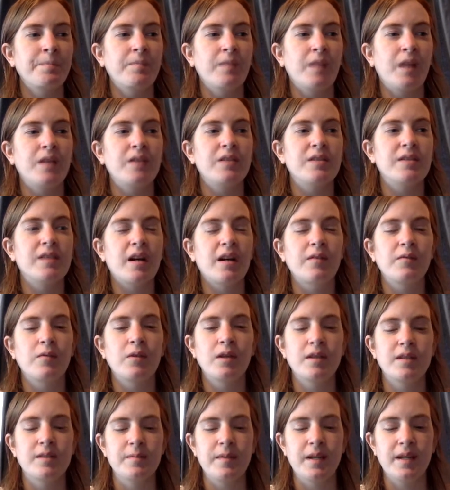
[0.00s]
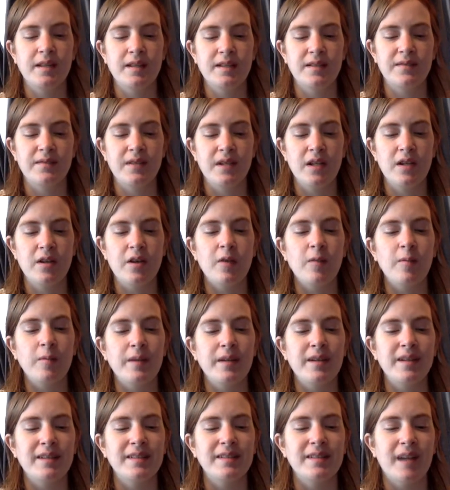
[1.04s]
I just kind of wanted to make this video
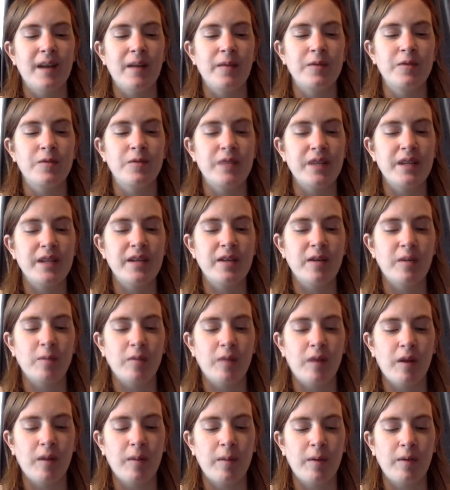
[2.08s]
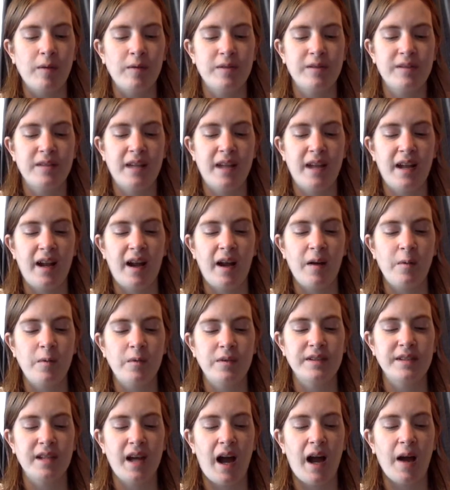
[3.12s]
because I was reading her blog posts and I
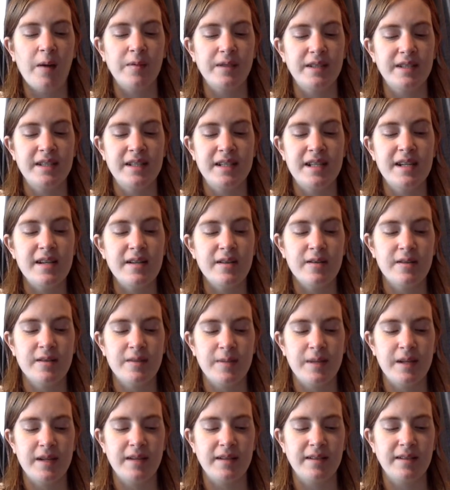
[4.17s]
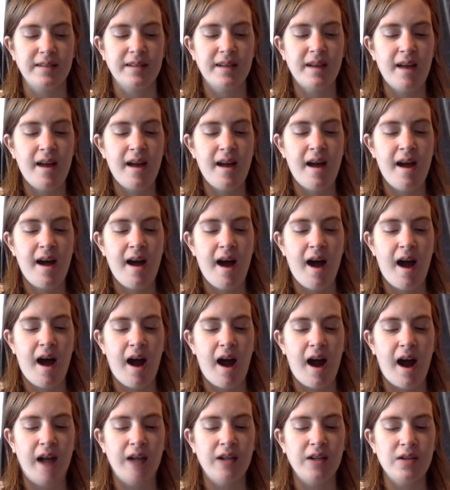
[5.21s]
was in tears because
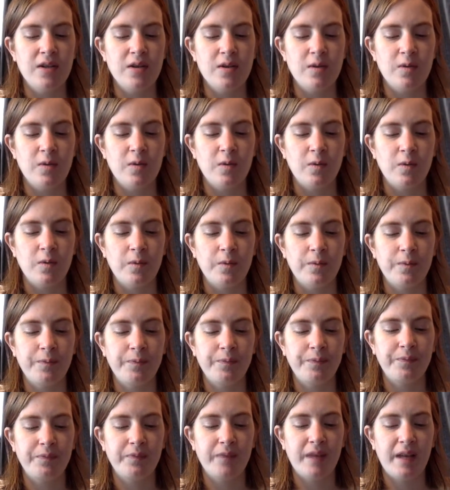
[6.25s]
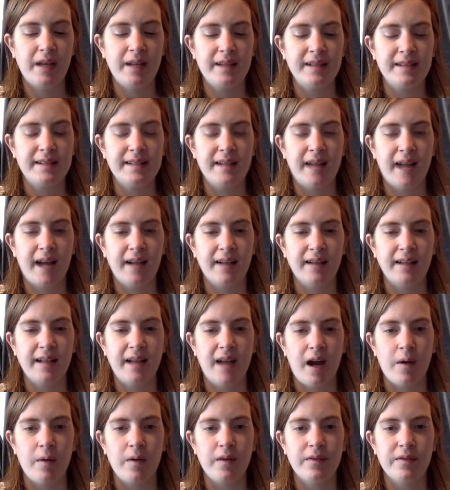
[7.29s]
I knew exactly
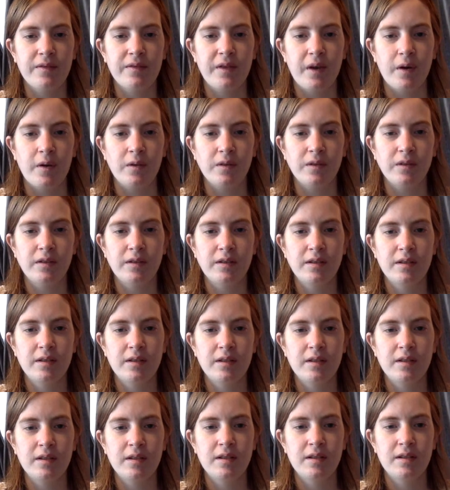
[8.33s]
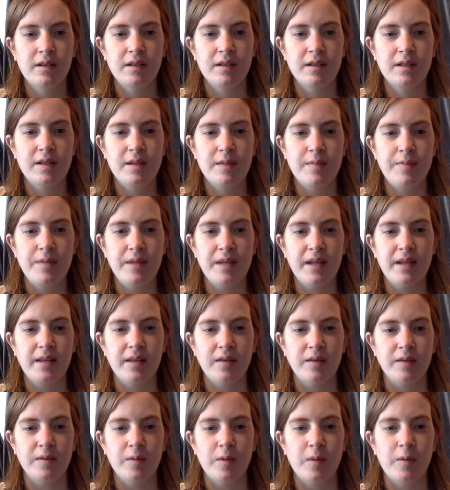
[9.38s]
how it felt to be at
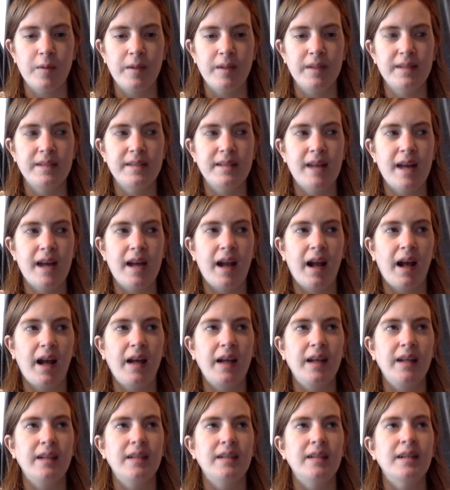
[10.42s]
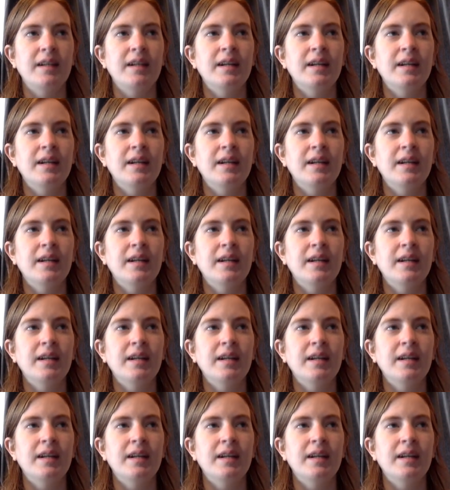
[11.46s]
those moments, and I